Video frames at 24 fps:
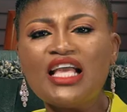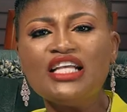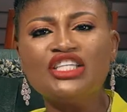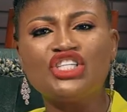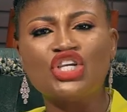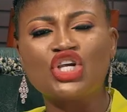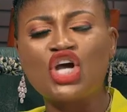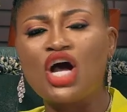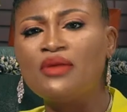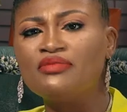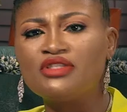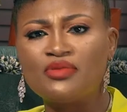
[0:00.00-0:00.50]
She
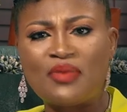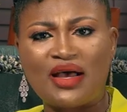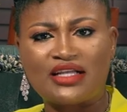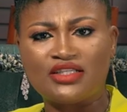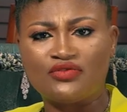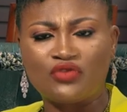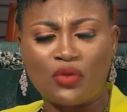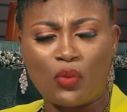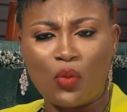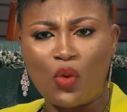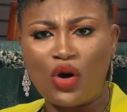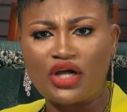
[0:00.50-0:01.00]
comes back
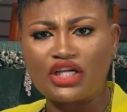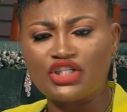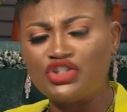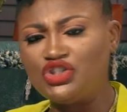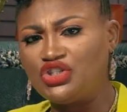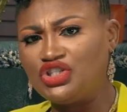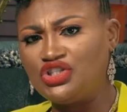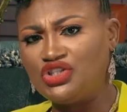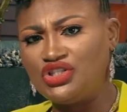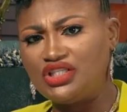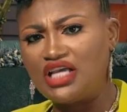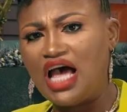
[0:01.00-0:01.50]
from work and
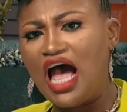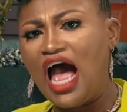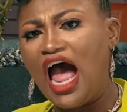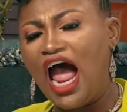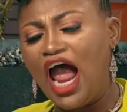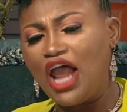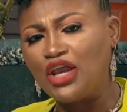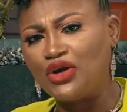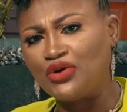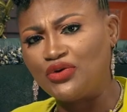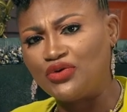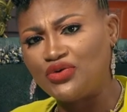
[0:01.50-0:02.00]
she's
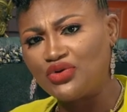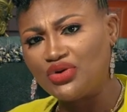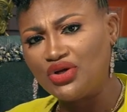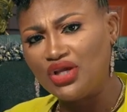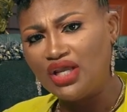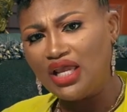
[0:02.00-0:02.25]
tired.